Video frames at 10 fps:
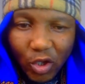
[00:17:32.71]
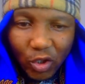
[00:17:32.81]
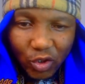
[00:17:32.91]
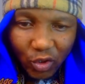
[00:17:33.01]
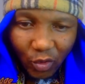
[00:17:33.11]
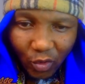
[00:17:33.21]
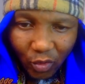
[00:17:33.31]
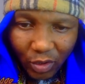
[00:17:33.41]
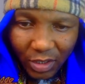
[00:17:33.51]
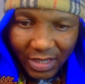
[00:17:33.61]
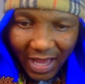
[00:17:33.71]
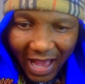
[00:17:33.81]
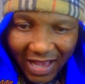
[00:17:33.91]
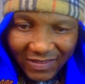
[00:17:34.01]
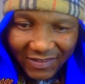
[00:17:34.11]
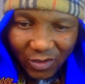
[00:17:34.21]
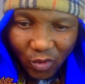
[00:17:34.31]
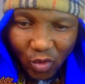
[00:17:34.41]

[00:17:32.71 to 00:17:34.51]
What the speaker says: So let us,